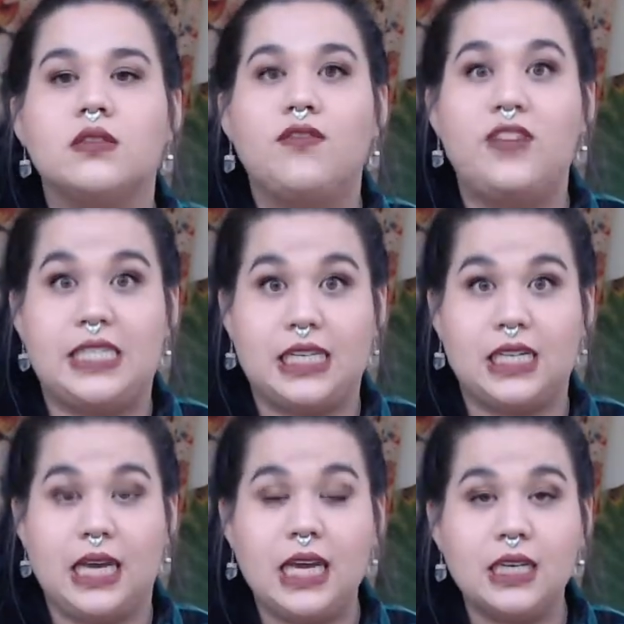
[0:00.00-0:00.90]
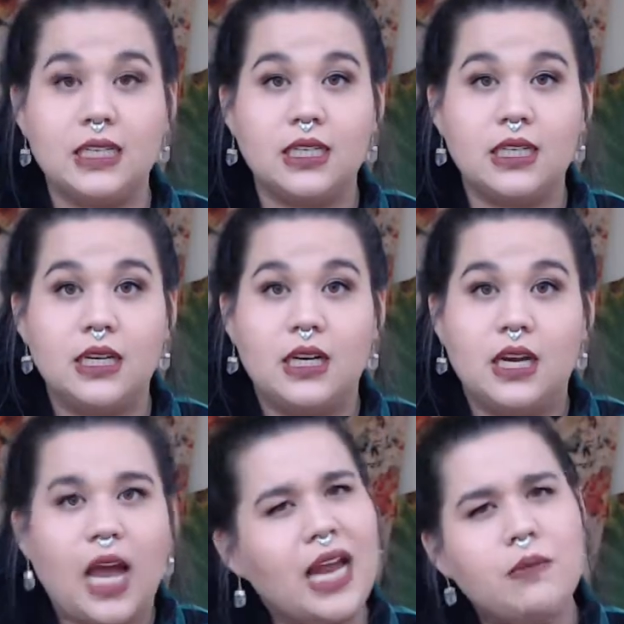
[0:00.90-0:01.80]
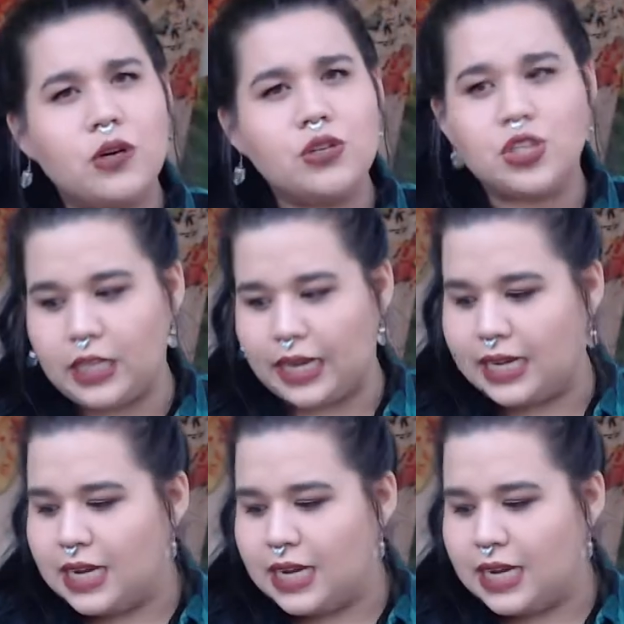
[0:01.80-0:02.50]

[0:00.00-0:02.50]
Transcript: physically and emotionally.